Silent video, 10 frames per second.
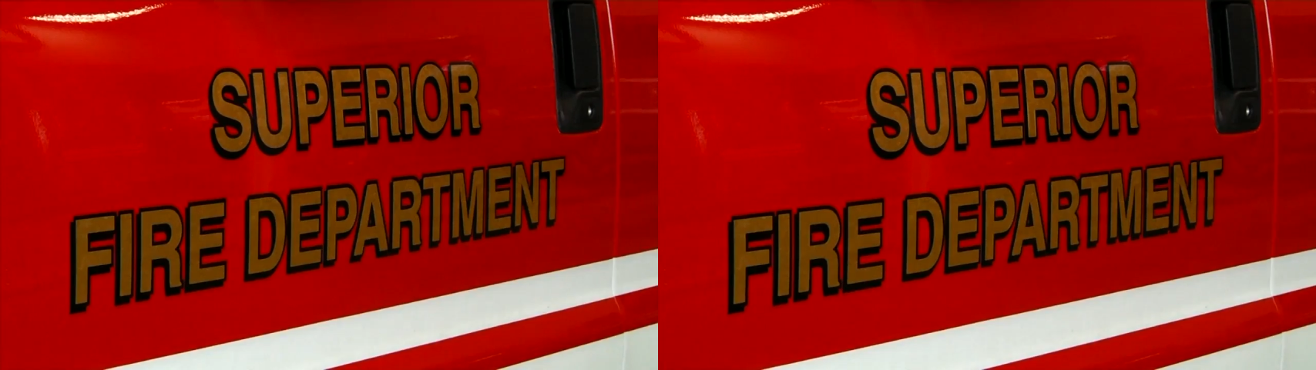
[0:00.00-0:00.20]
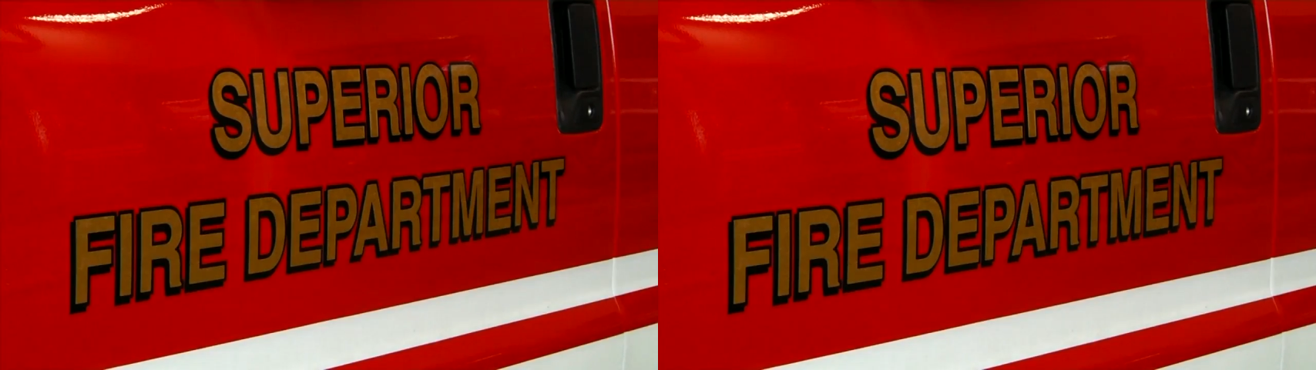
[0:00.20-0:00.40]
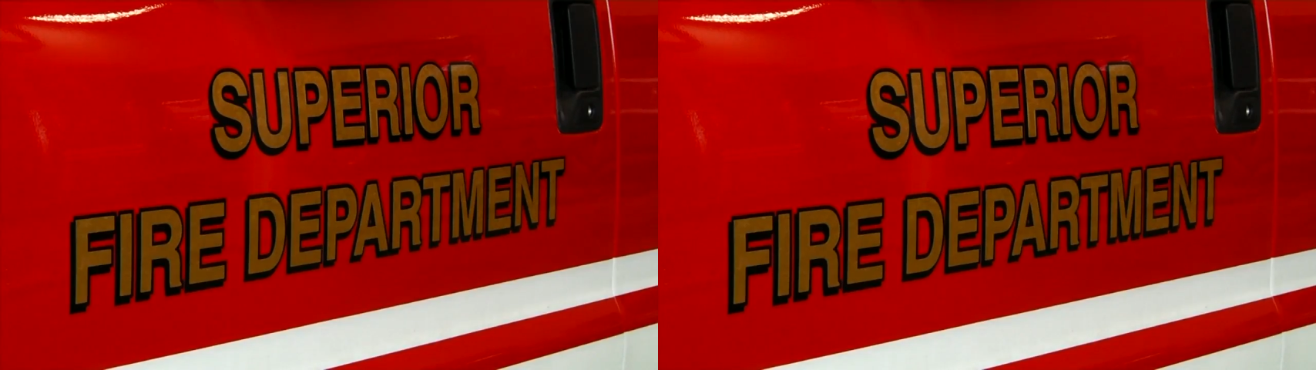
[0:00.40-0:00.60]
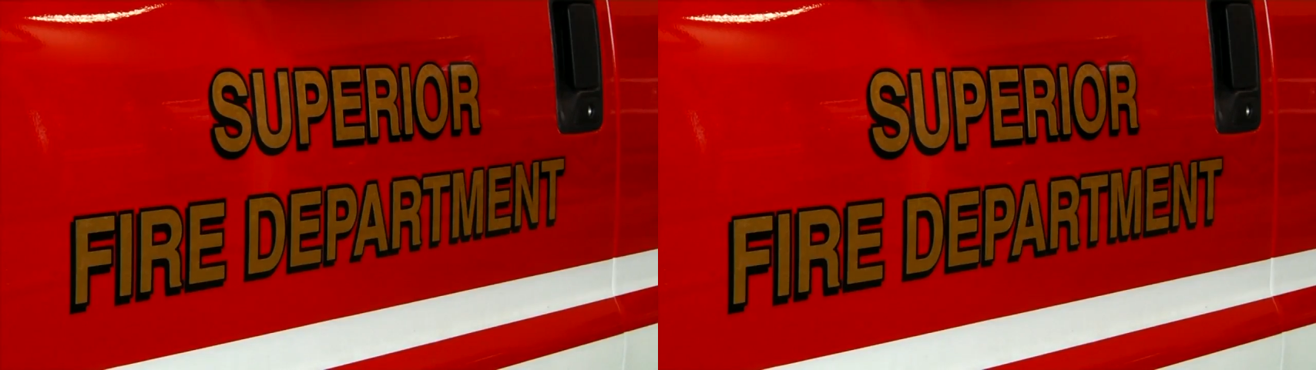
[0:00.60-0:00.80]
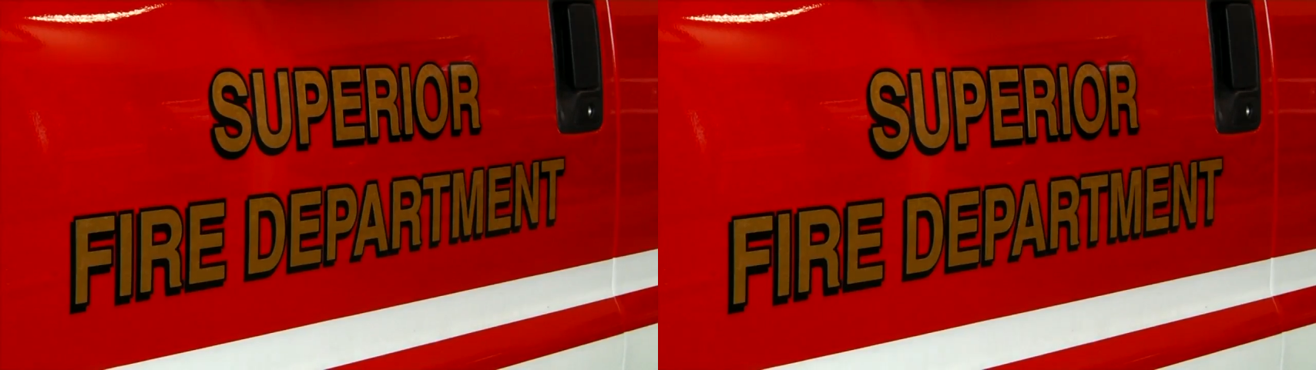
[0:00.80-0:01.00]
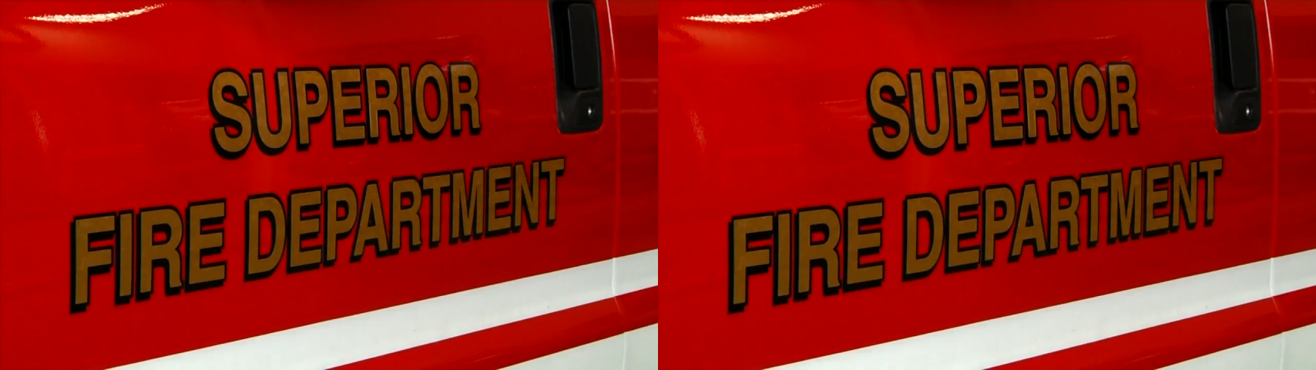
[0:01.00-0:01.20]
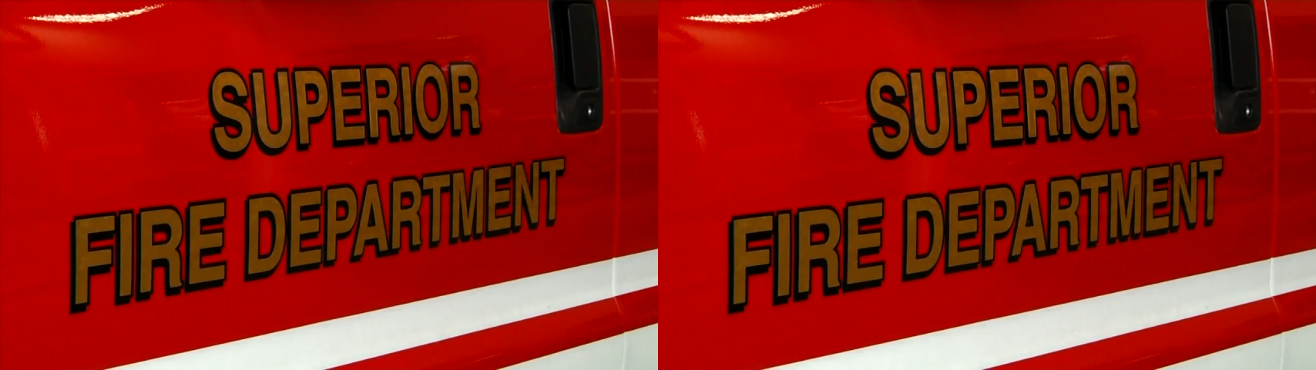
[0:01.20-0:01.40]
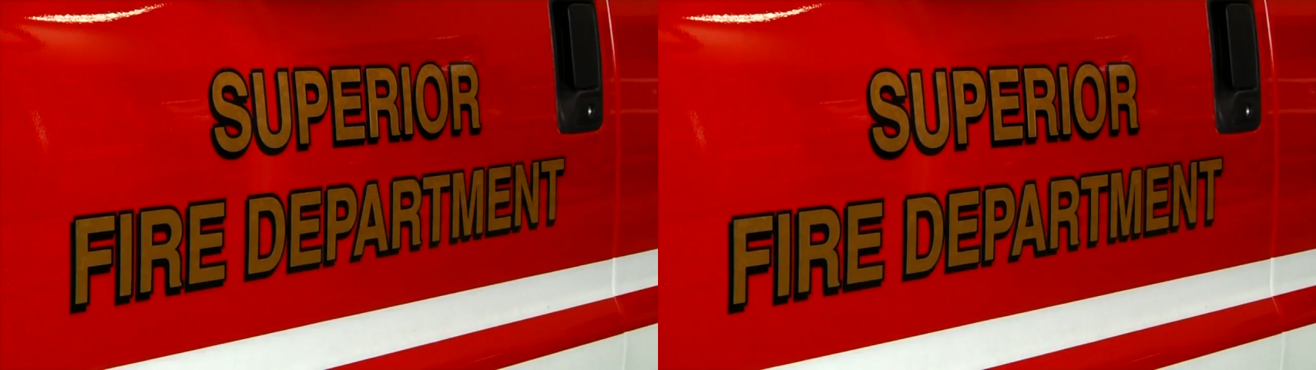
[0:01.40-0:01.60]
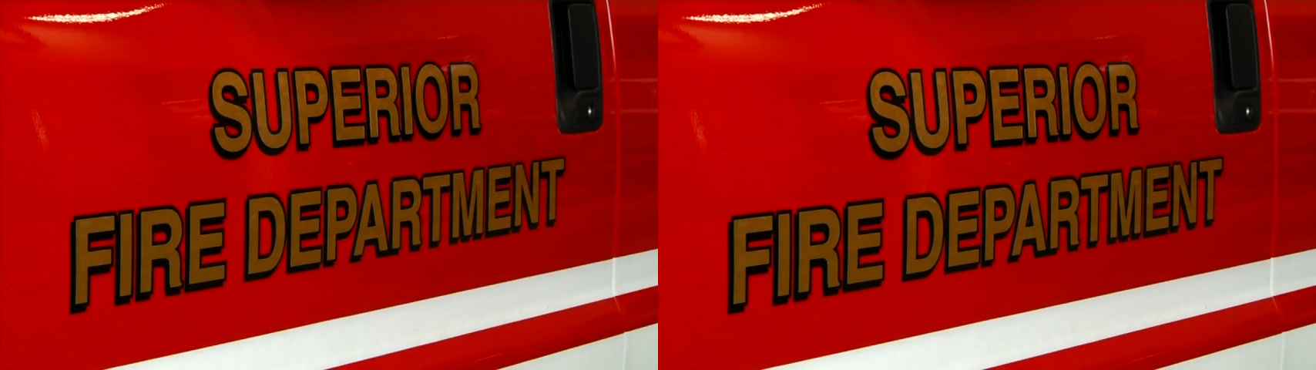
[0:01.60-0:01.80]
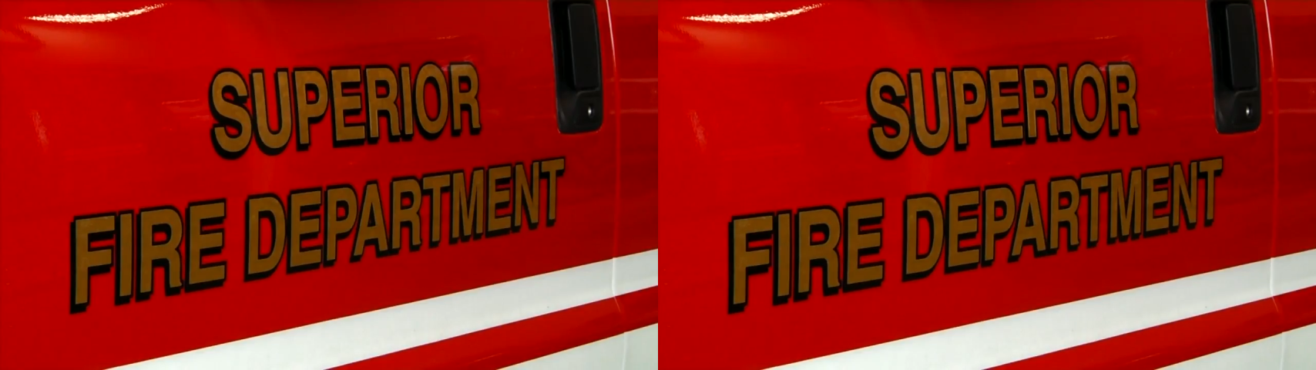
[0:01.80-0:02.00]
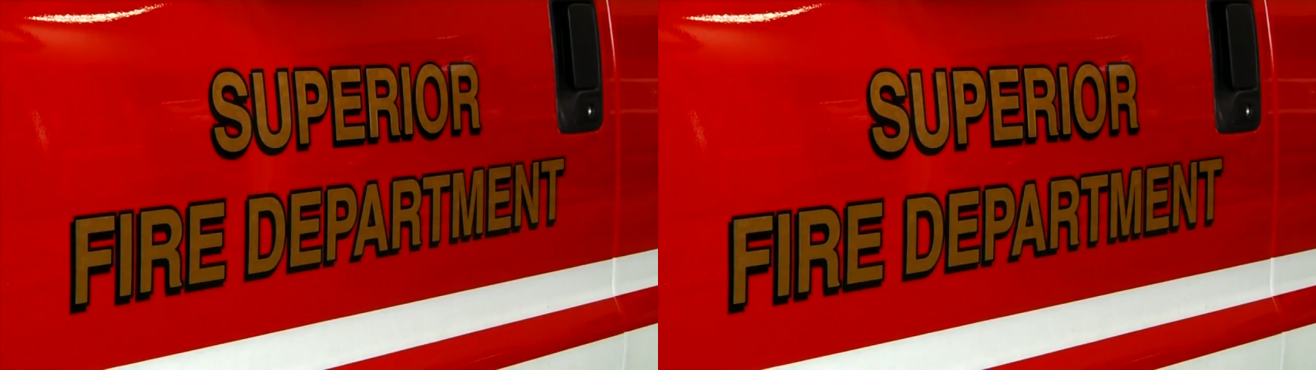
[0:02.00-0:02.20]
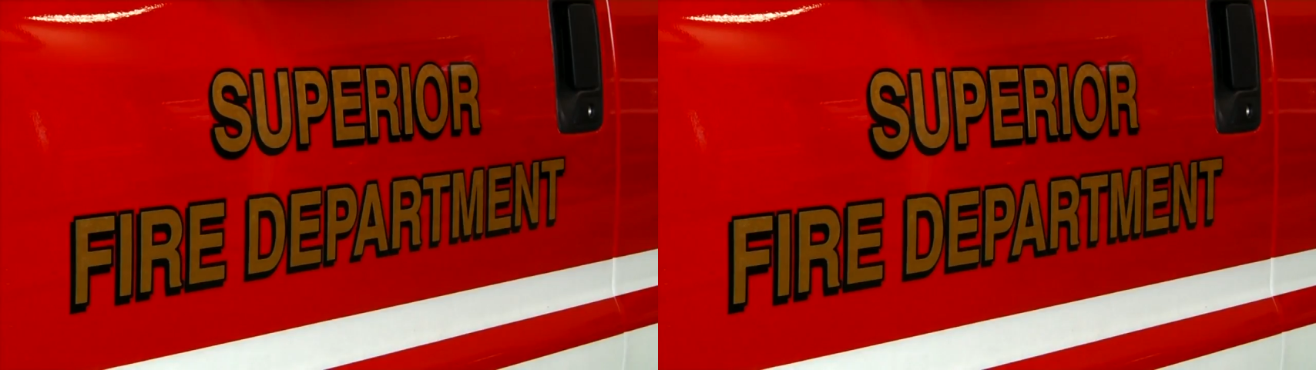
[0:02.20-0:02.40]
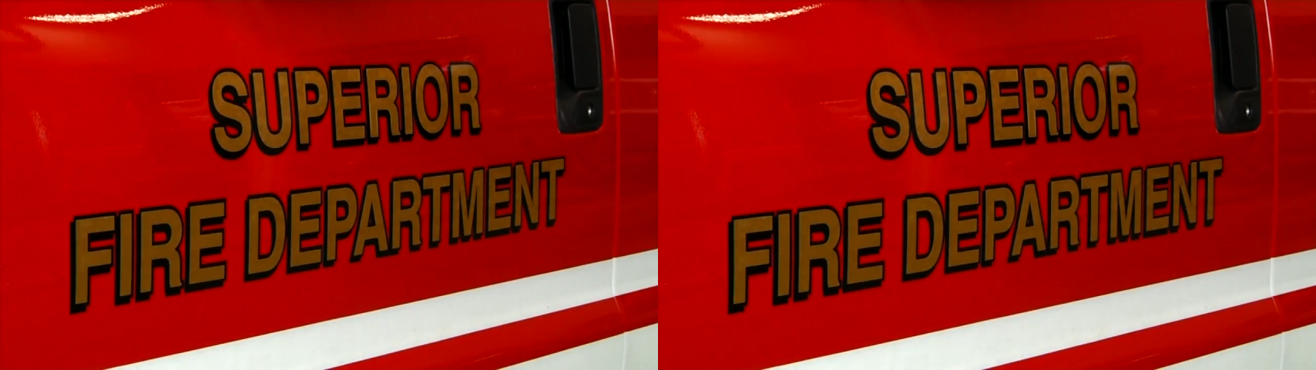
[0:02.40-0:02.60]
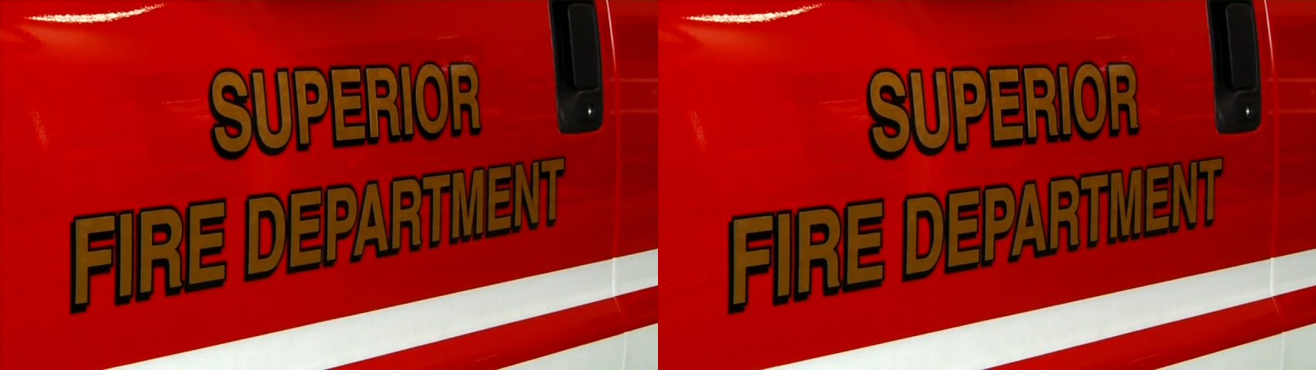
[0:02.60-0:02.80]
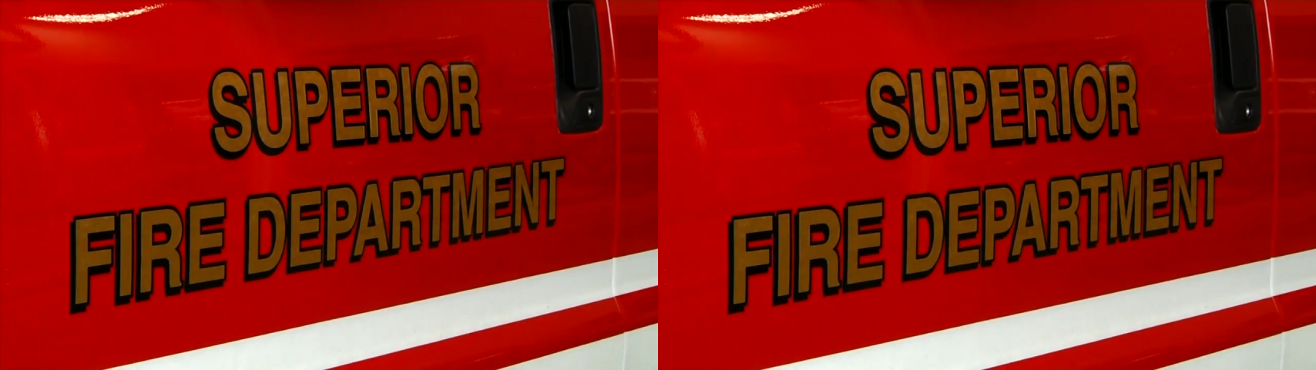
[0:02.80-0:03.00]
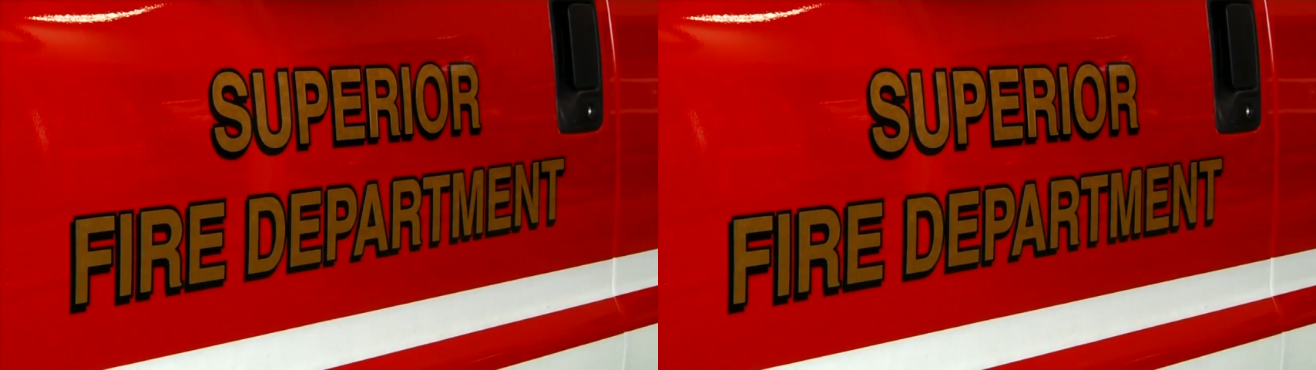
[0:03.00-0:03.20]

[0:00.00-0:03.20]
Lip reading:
[unreadable: no face in view]